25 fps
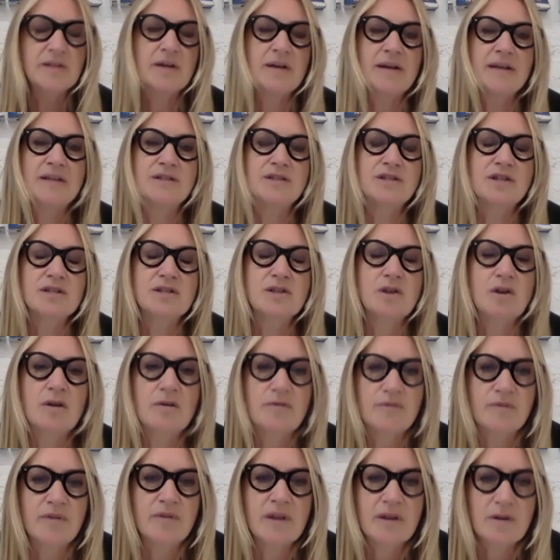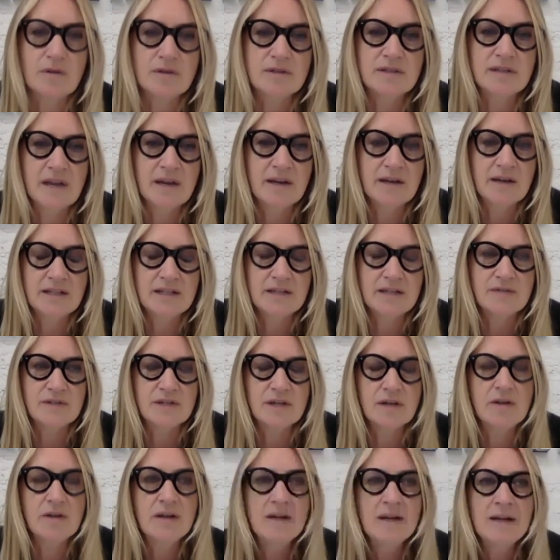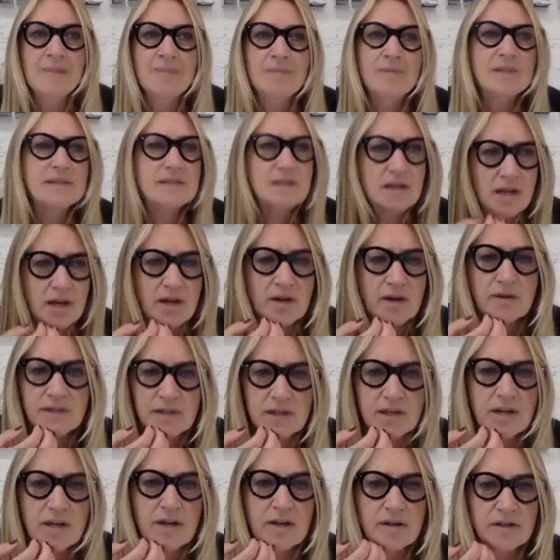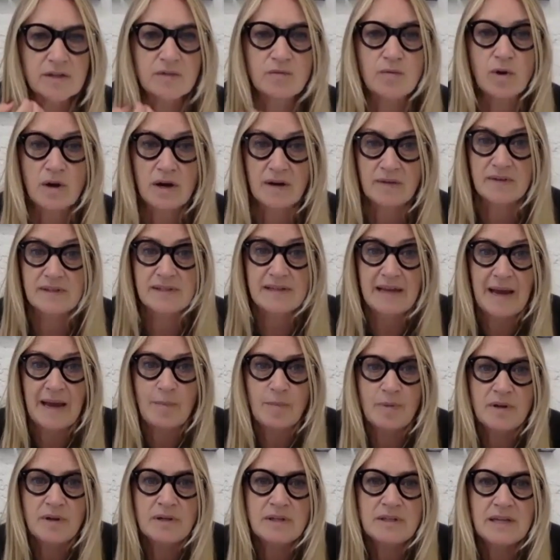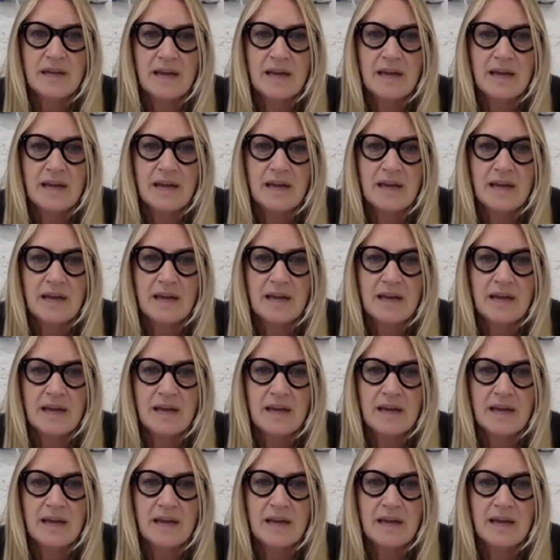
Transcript: It's just offering alternatives. So there's loads and loads of work that's happened.